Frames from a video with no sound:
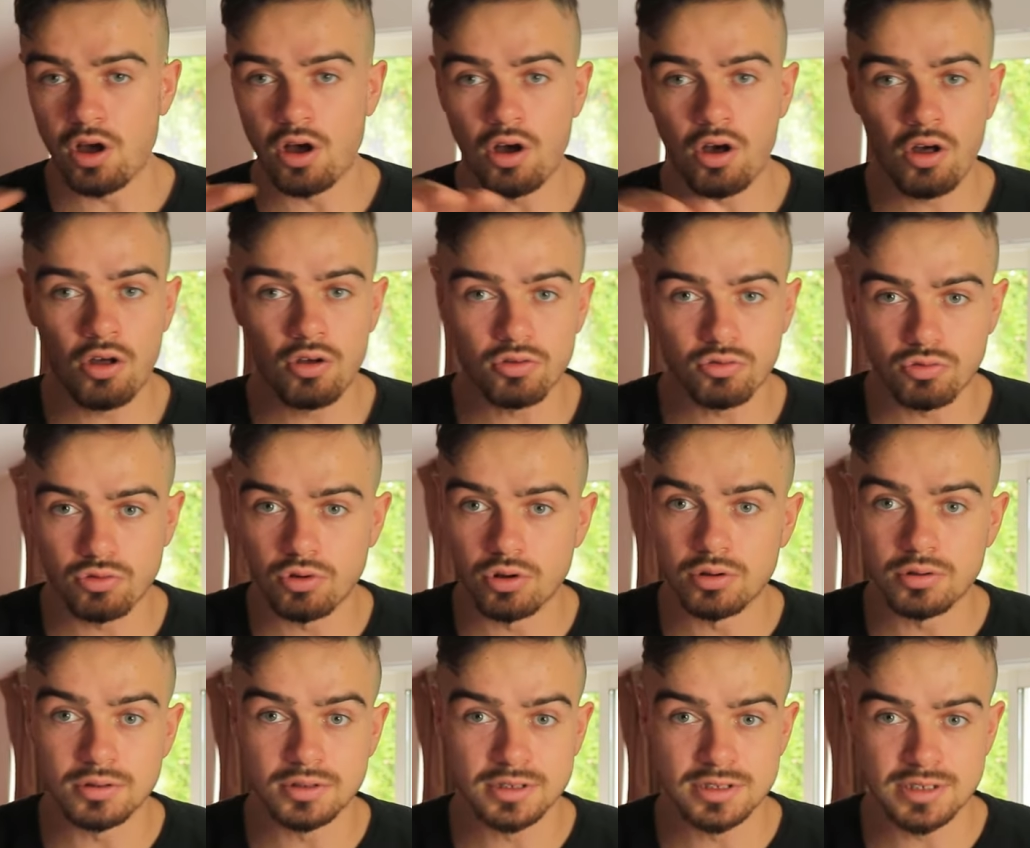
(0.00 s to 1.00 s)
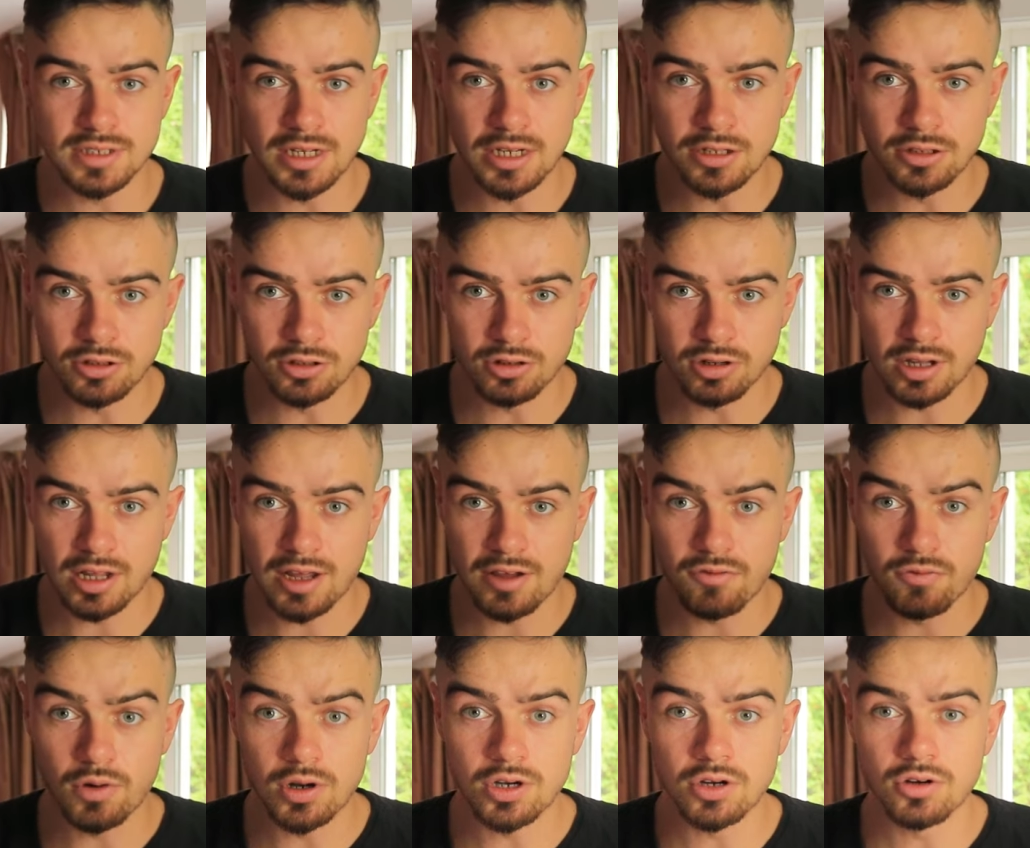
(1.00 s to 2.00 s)
all roles in your
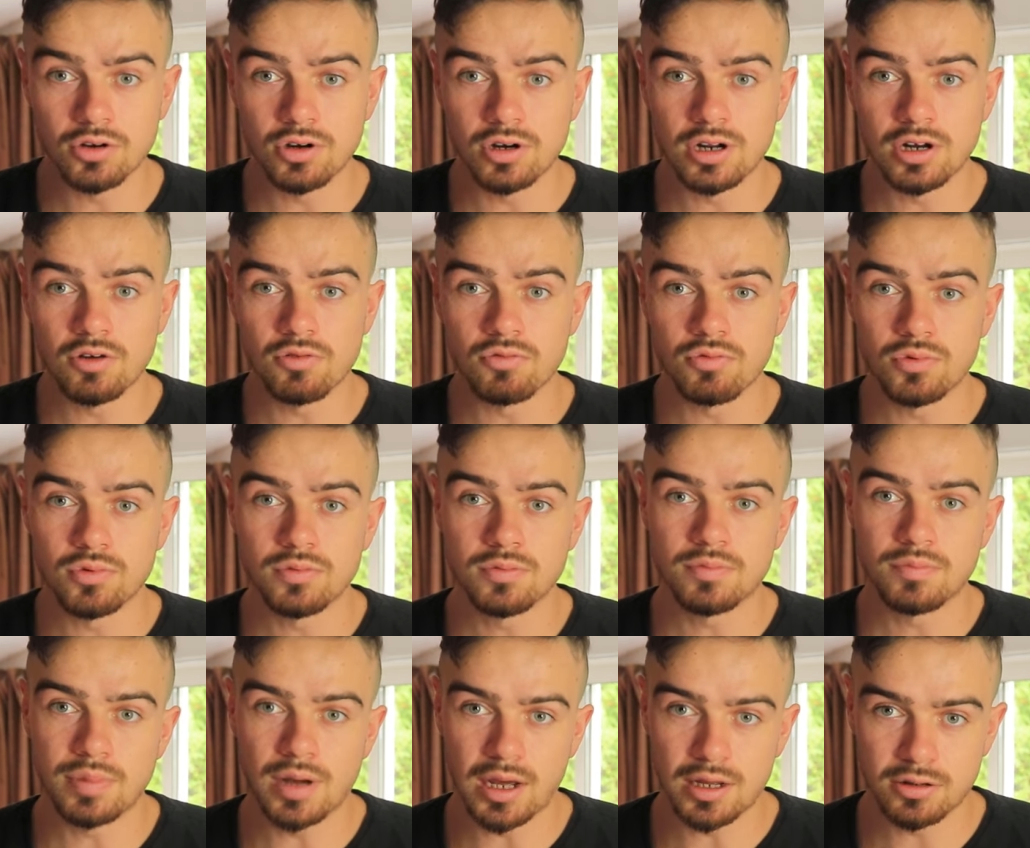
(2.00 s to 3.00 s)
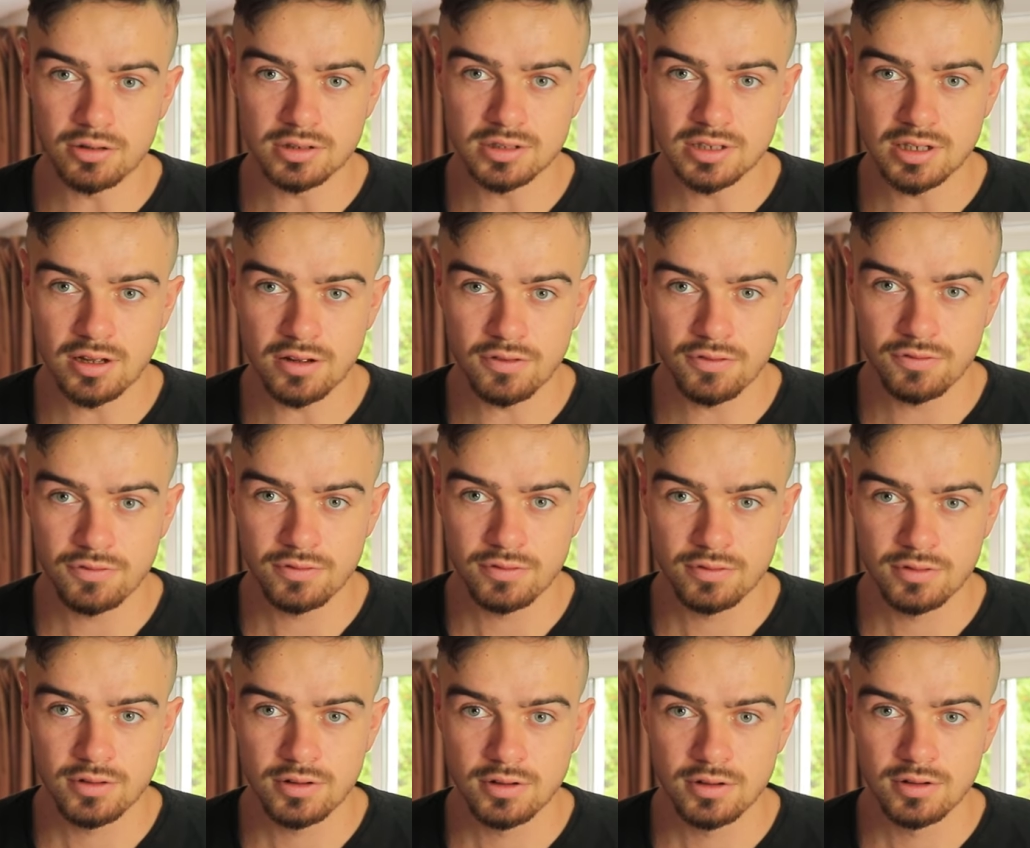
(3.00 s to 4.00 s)
life. When you're in a room by yourself,
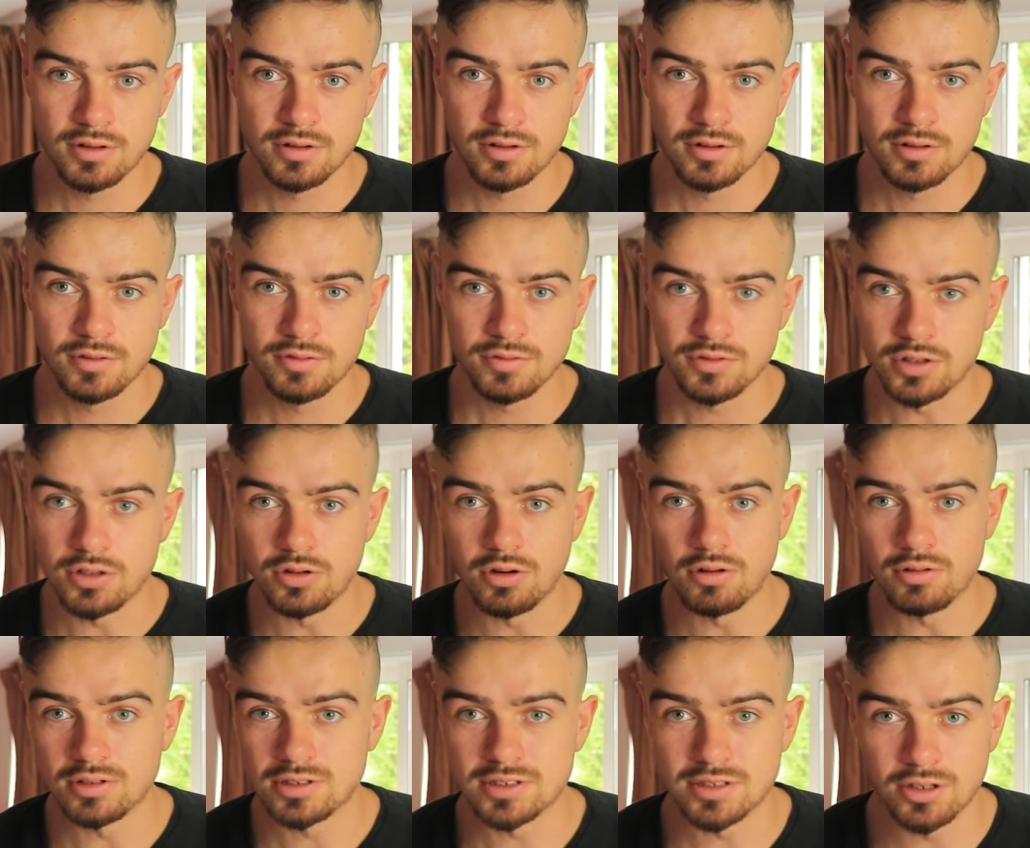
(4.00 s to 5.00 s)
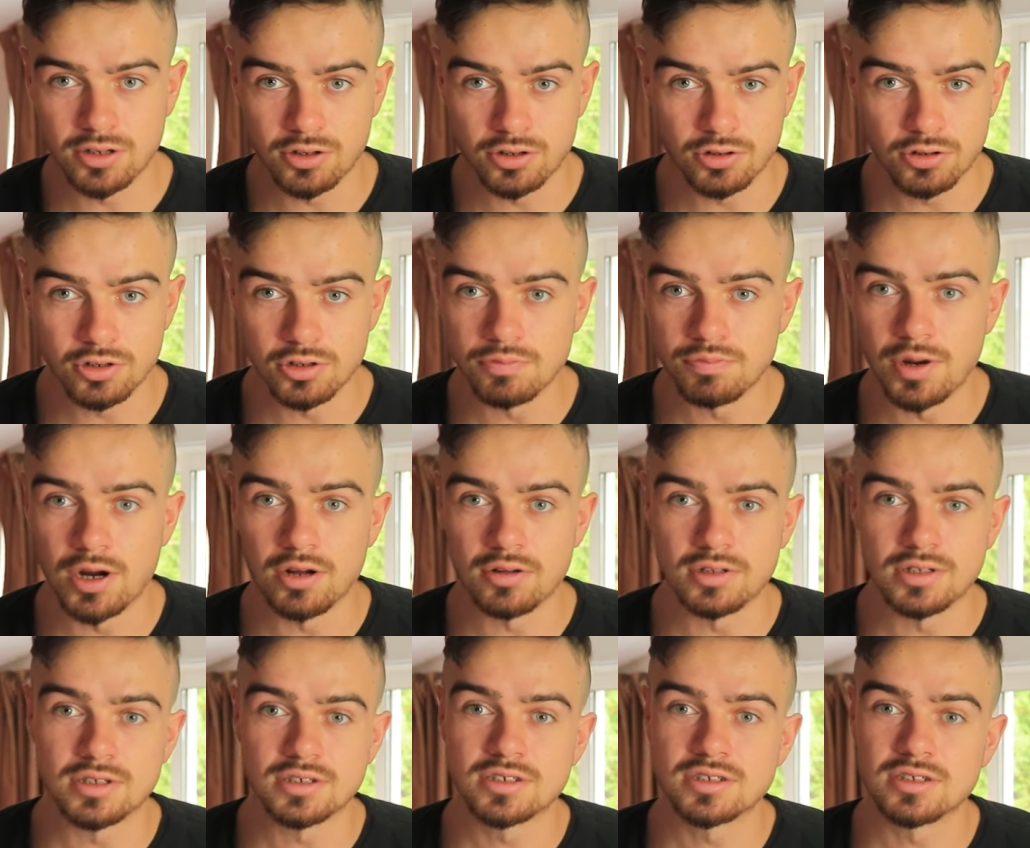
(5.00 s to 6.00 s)
you don't stutter or you
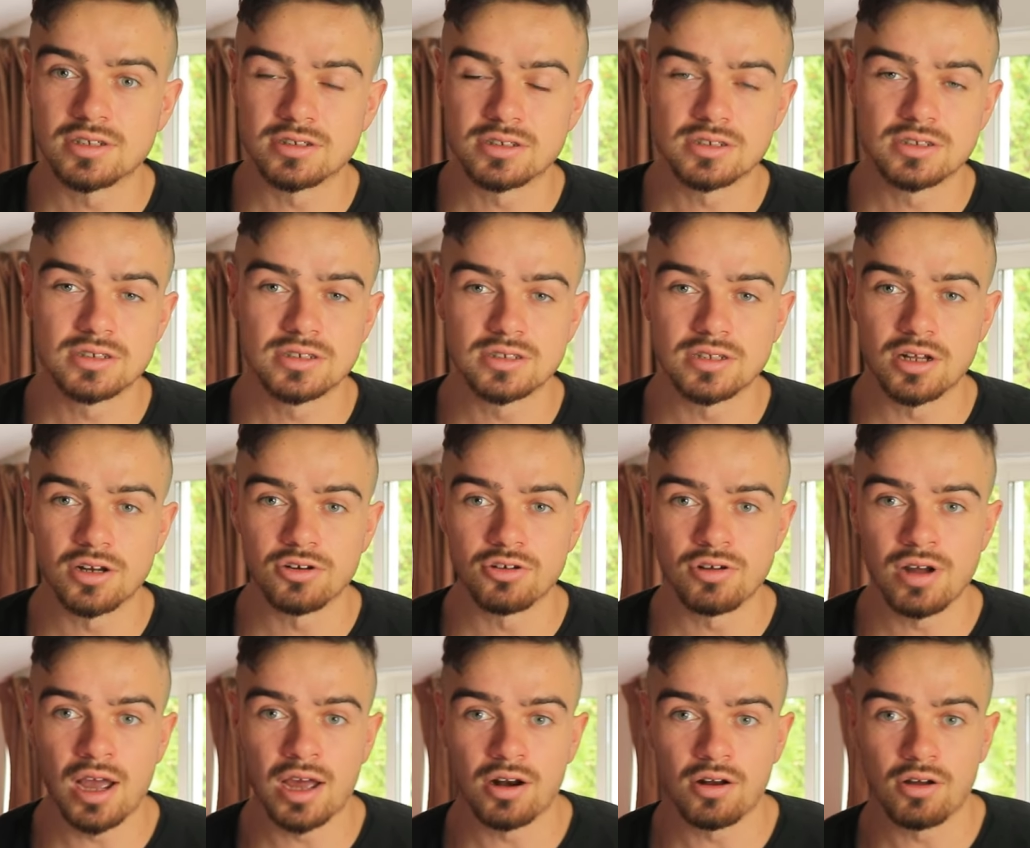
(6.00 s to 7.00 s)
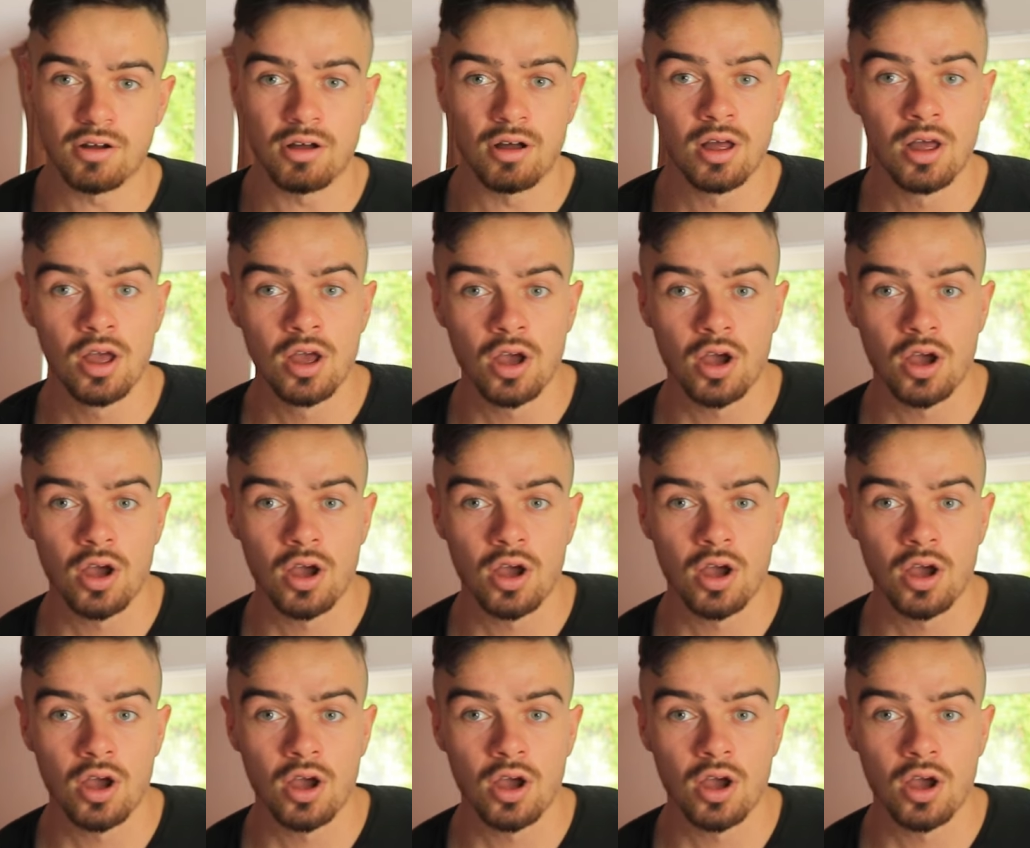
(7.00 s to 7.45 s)
barely stutter at all.